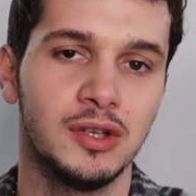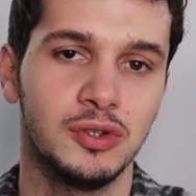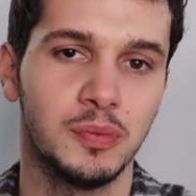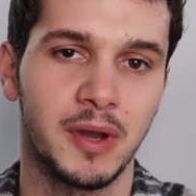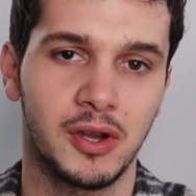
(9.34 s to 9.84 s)

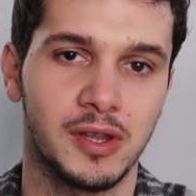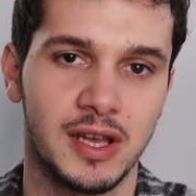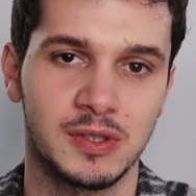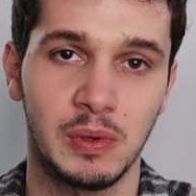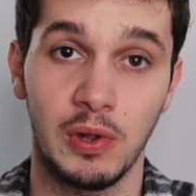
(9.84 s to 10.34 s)
to my
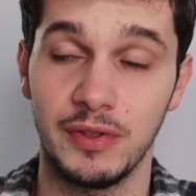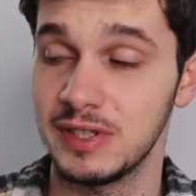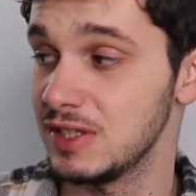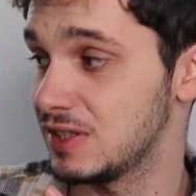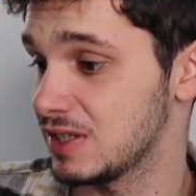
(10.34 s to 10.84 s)
collage wall,
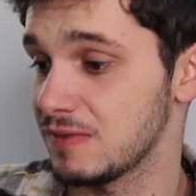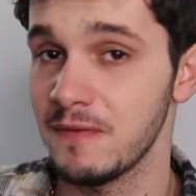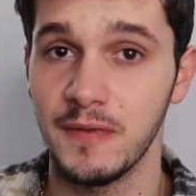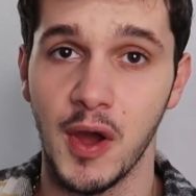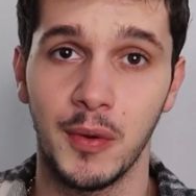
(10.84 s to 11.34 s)
this is just
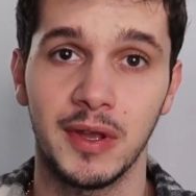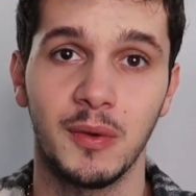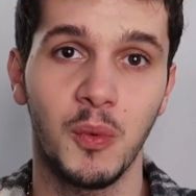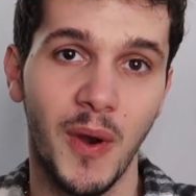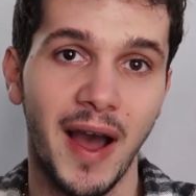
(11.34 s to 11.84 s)
very
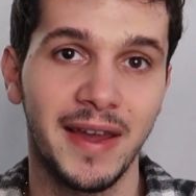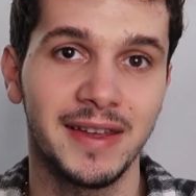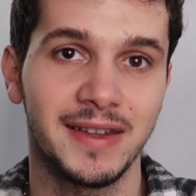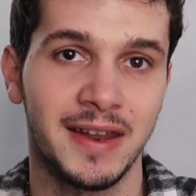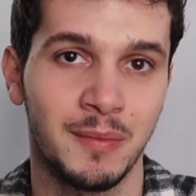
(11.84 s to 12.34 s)

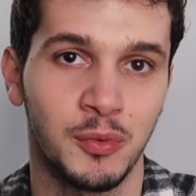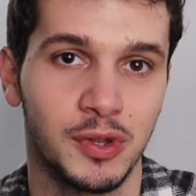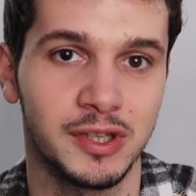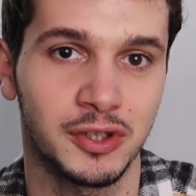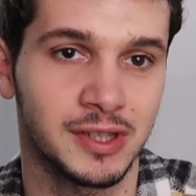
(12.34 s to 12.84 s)
wide and I'm
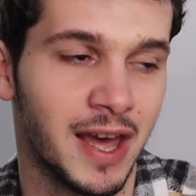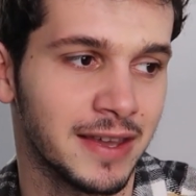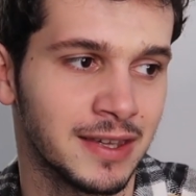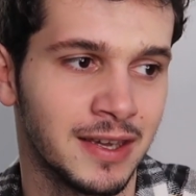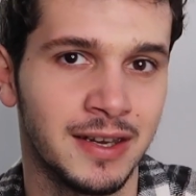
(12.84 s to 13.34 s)
really not
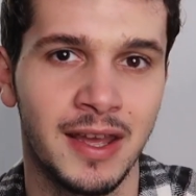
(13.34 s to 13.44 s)
liking it.